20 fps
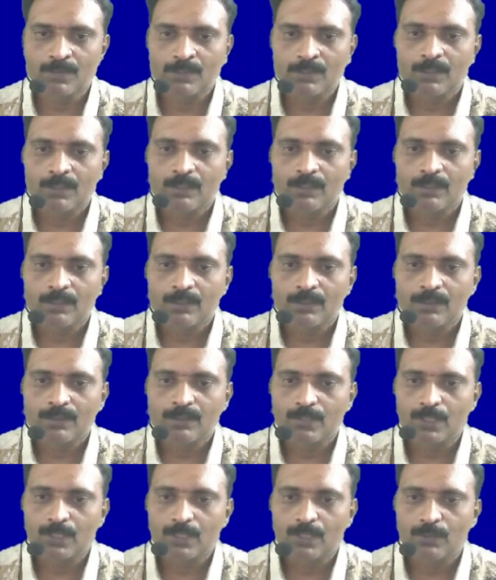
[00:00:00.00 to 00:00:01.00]
So now
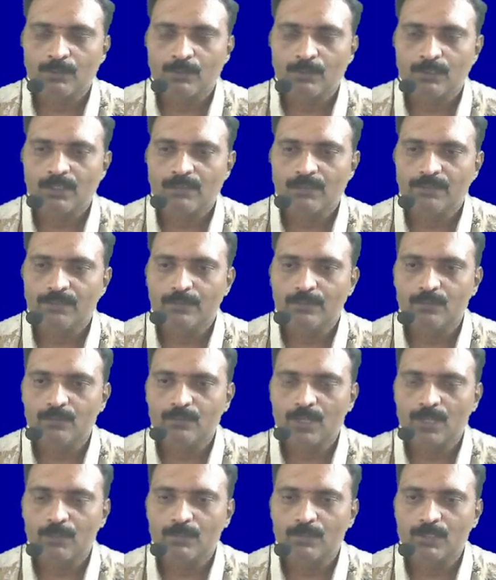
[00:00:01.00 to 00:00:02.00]
the formula
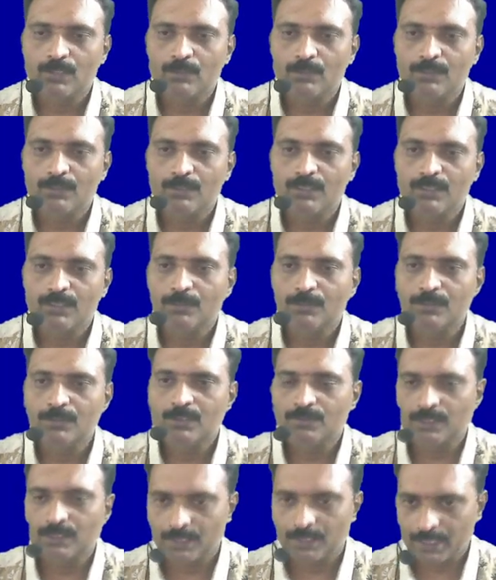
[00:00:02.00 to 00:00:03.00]
becomes now for the
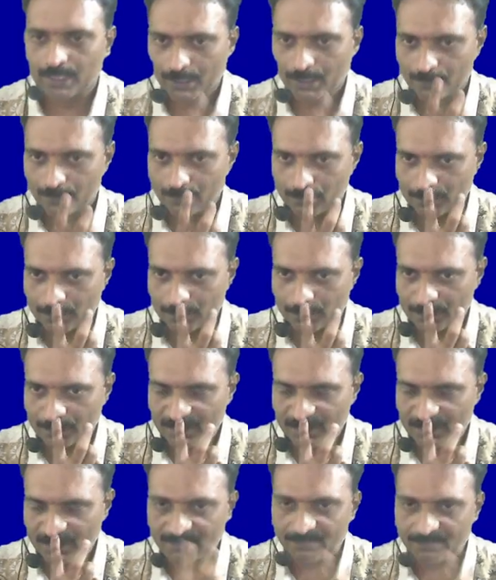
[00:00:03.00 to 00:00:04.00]
tractive effort as
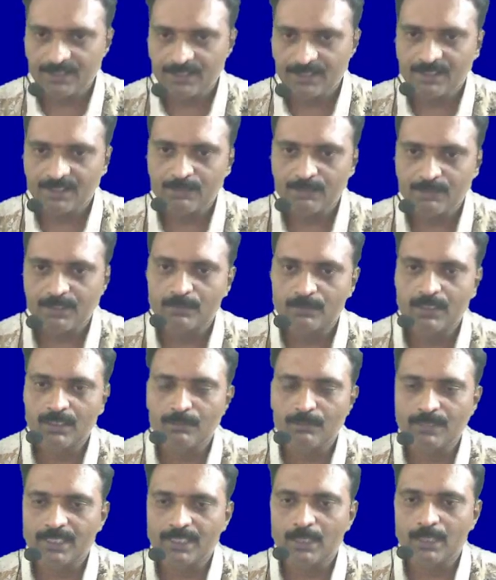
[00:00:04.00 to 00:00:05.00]
efficiency multiplied by
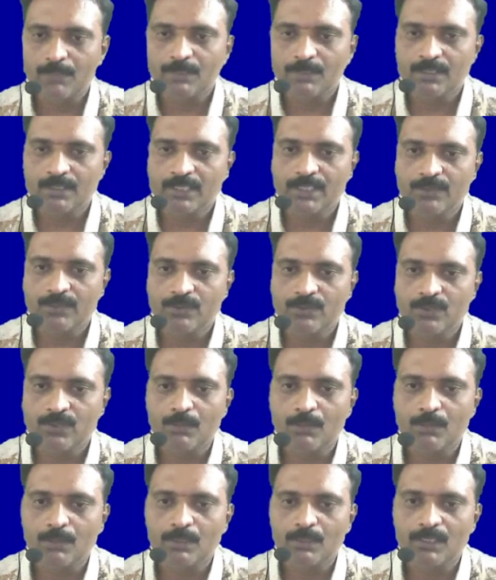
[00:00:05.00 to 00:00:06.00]
capital T into gamma
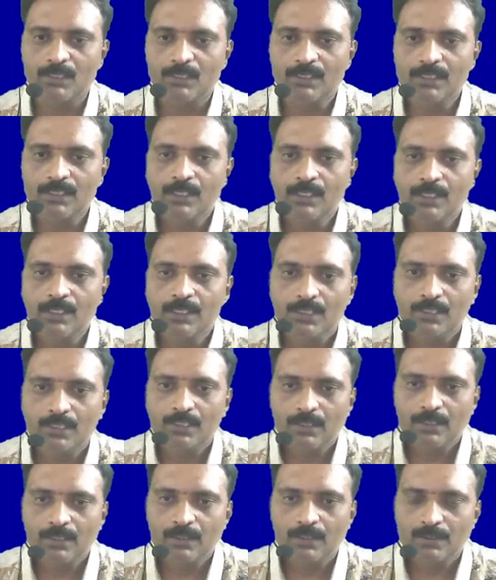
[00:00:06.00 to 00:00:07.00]

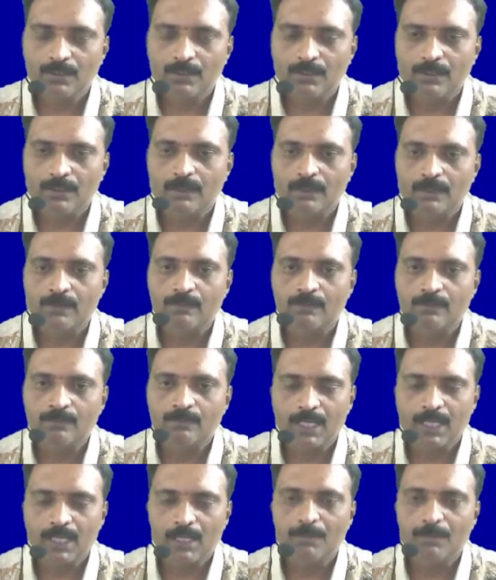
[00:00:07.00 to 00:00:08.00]
by capital
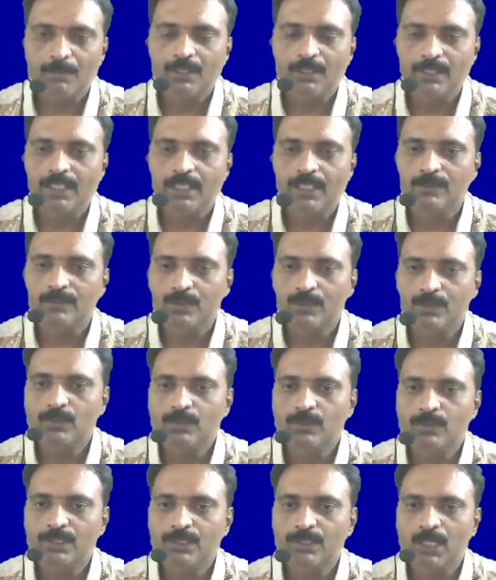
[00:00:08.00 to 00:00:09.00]
D, 2 into
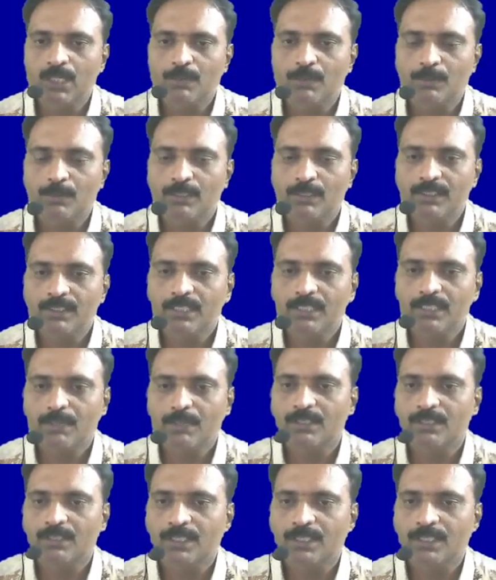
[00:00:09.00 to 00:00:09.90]
gamma by capital D.